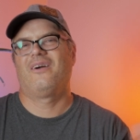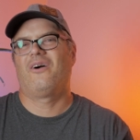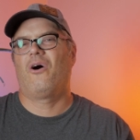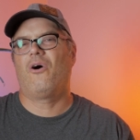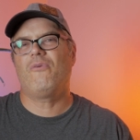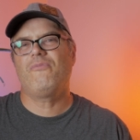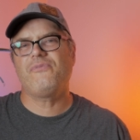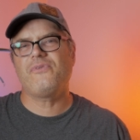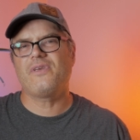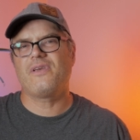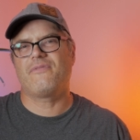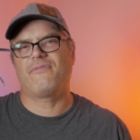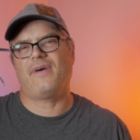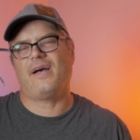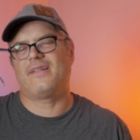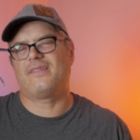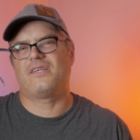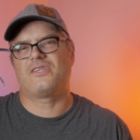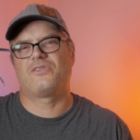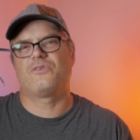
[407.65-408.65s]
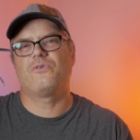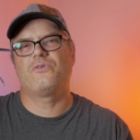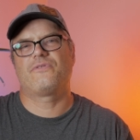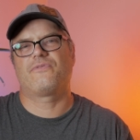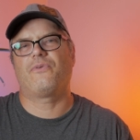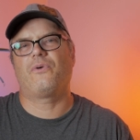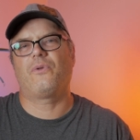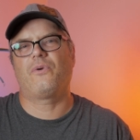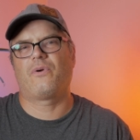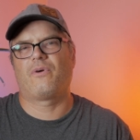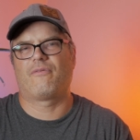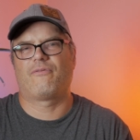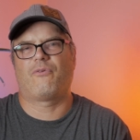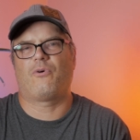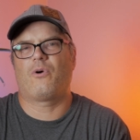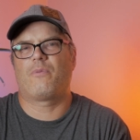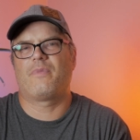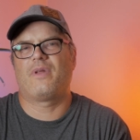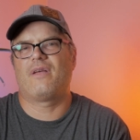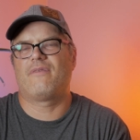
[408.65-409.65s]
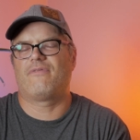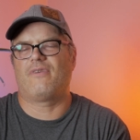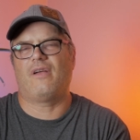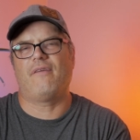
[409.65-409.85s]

Hopefully you found this useful or informative.